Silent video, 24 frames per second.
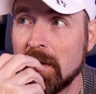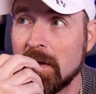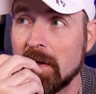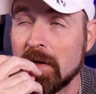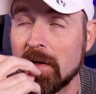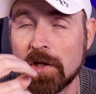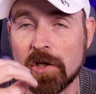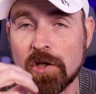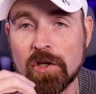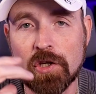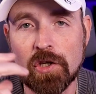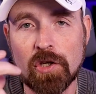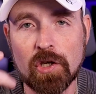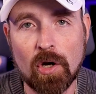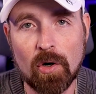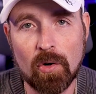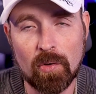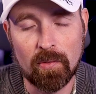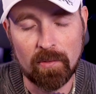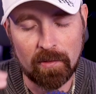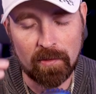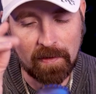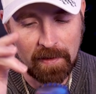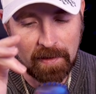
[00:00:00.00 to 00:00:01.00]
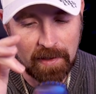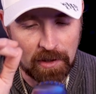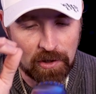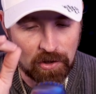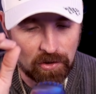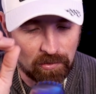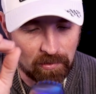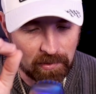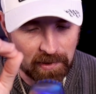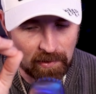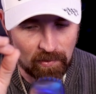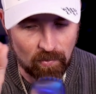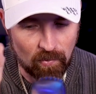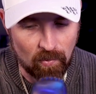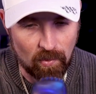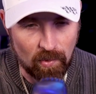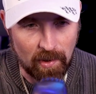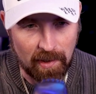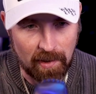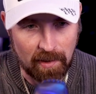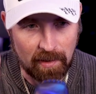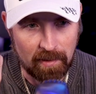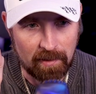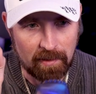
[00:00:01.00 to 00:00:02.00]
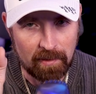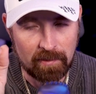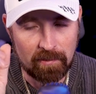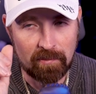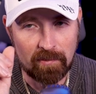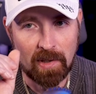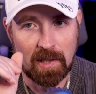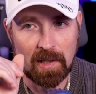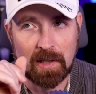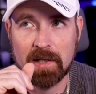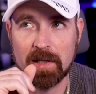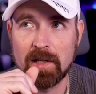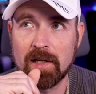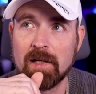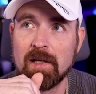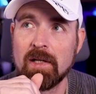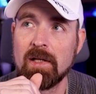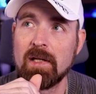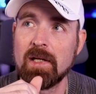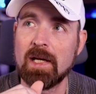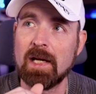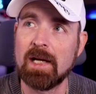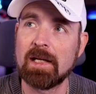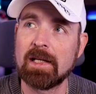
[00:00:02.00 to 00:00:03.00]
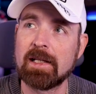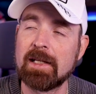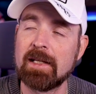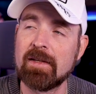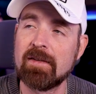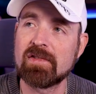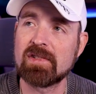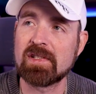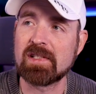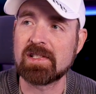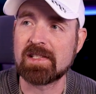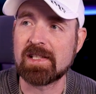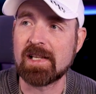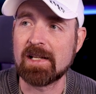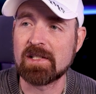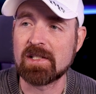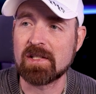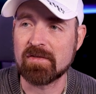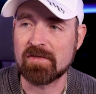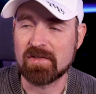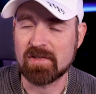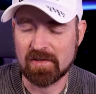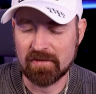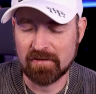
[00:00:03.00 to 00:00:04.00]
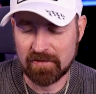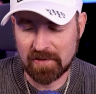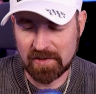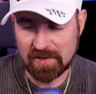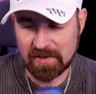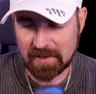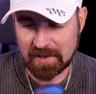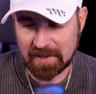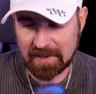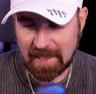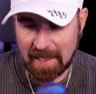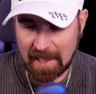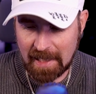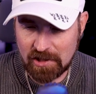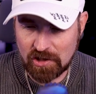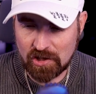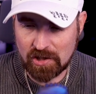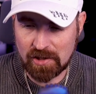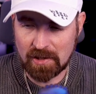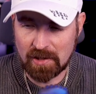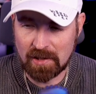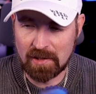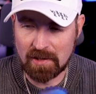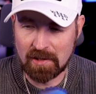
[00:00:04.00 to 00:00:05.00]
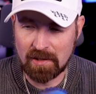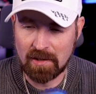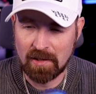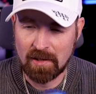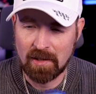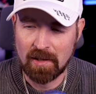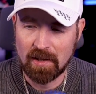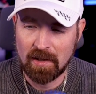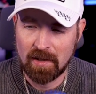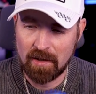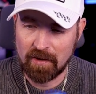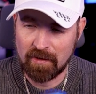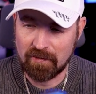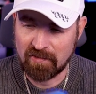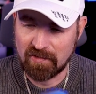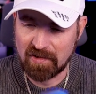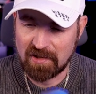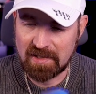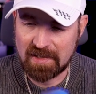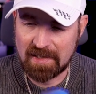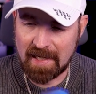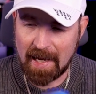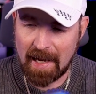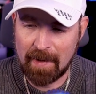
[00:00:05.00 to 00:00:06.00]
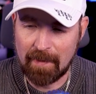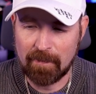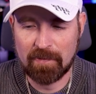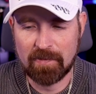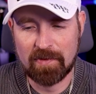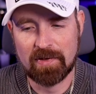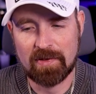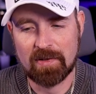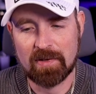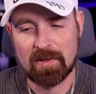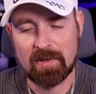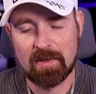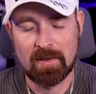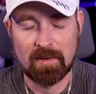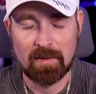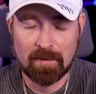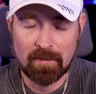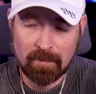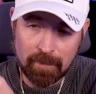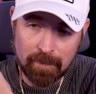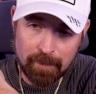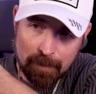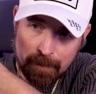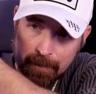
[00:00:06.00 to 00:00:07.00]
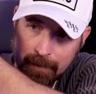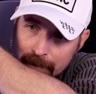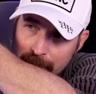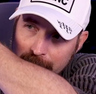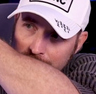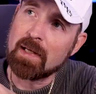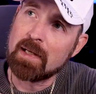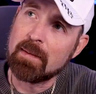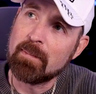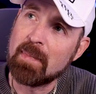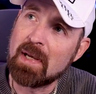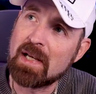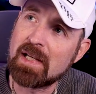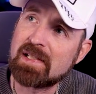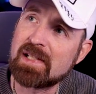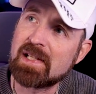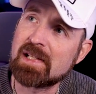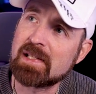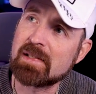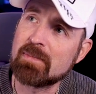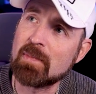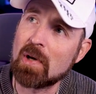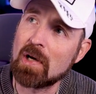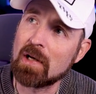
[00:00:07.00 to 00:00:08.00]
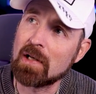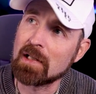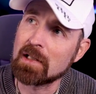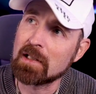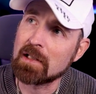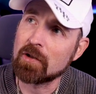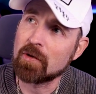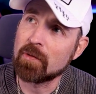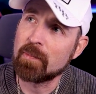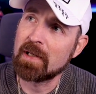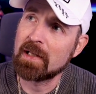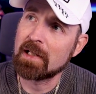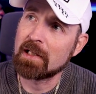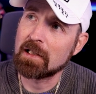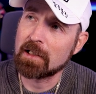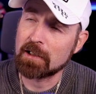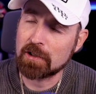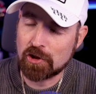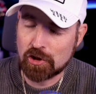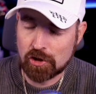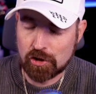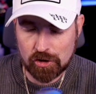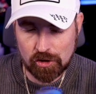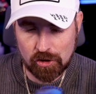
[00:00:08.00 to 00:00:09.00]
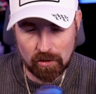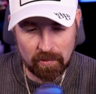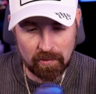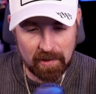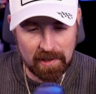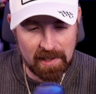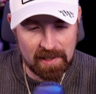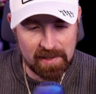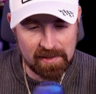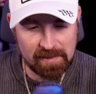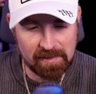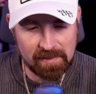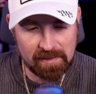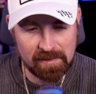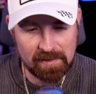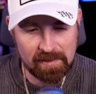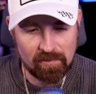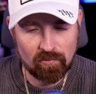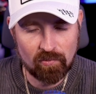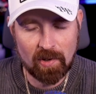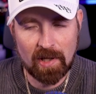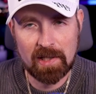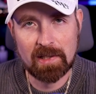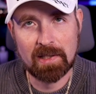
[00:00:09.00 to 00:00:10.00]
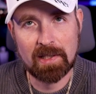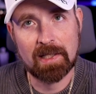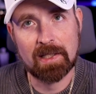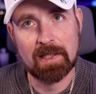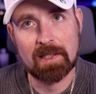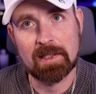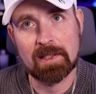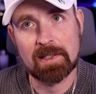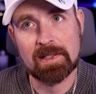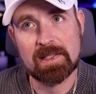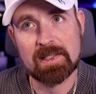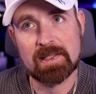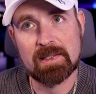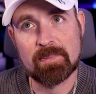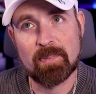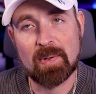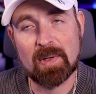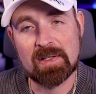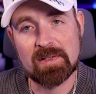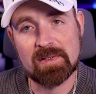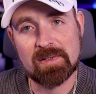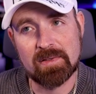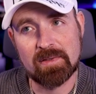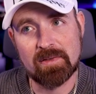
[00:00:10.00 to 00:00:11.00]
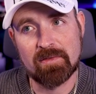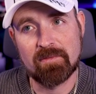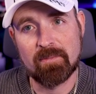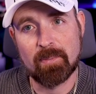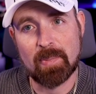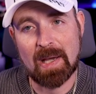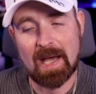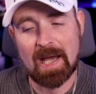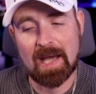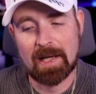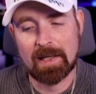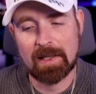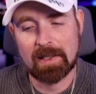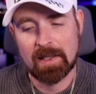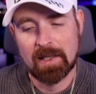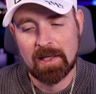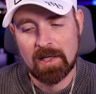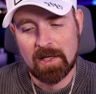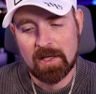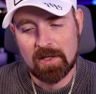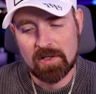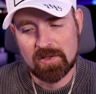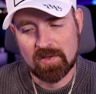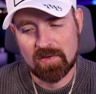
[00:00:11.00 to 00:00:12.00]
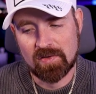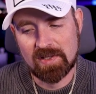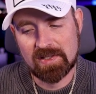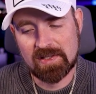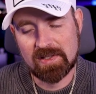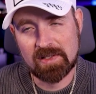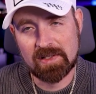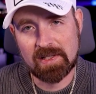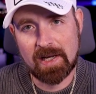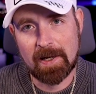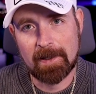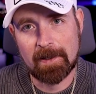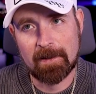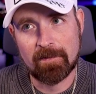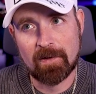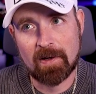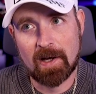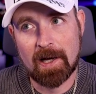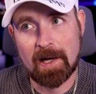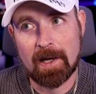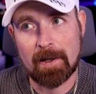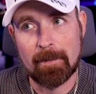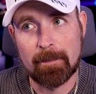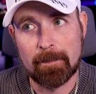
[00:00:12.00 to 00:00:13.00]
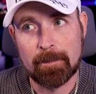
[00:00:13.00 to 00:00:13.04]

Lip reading: note that you can wear, right? It gives a sense of sophistication, of depth, makes it smell a little bit luxurious, right? Like an expensive bag. So this has kind of got